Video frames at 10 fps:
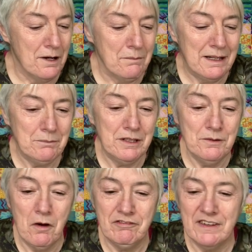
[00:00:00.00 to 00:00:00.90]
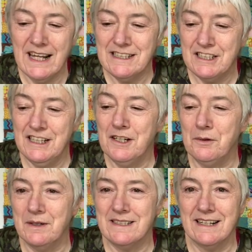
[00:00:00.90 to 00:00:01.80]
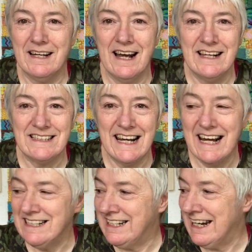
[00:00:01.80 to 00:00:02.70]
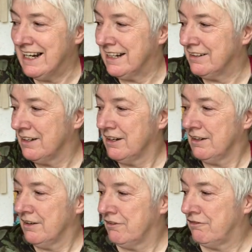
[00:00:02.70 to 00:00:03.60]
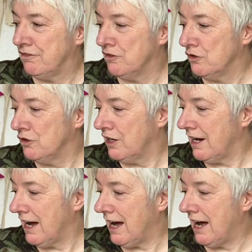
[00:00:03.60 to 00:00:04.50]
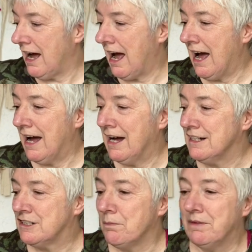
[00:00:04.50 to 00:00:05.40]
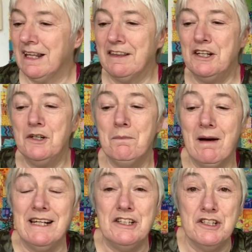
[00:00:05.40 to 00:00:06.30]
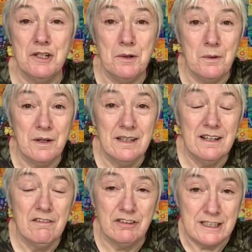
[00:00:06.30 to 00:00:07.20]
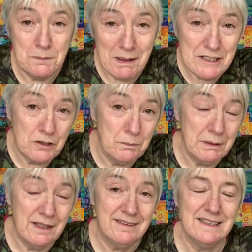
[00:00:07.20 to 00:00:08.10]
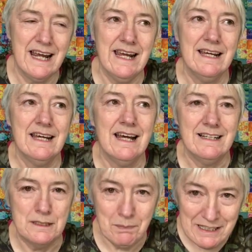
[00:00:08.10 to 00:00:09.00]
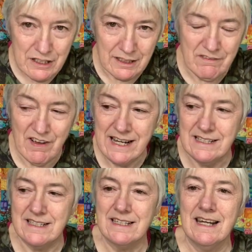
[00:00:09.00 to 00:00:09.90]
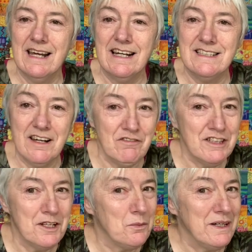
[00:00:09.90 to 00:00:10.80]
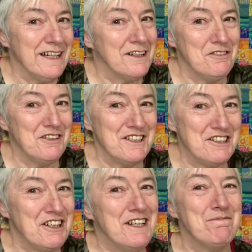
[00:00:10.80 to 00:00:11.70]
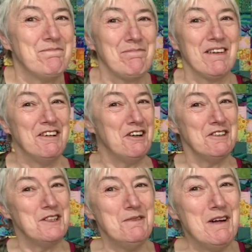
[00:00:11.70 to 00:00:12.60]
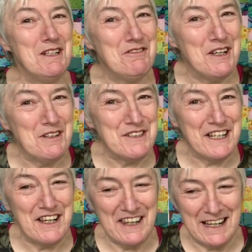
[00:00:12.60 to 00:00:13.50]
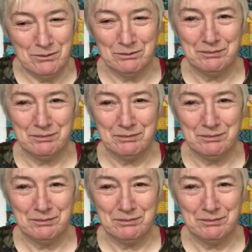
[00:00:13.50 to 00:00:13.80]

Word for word: But I'm going to offer that to you as an idea for something that you might do for a special birthday, a special event, a 70th wedding anniversary. There aren't too many of those, are there?